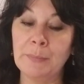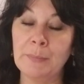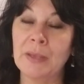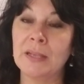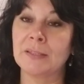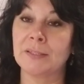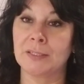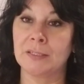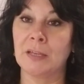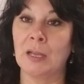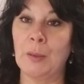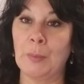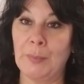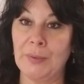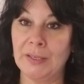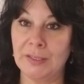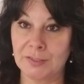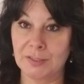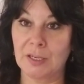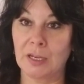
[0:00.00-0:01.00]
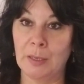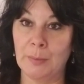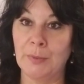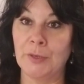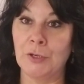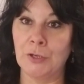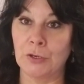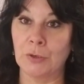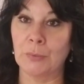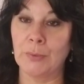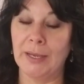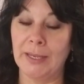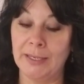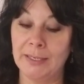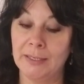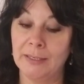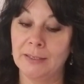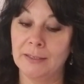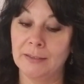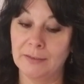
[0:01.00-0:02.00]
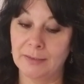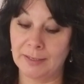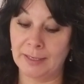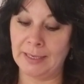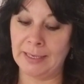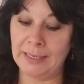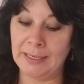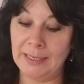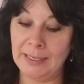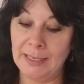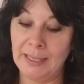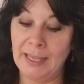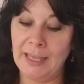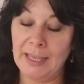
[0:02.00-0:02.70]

messed up is coming your way. Okay?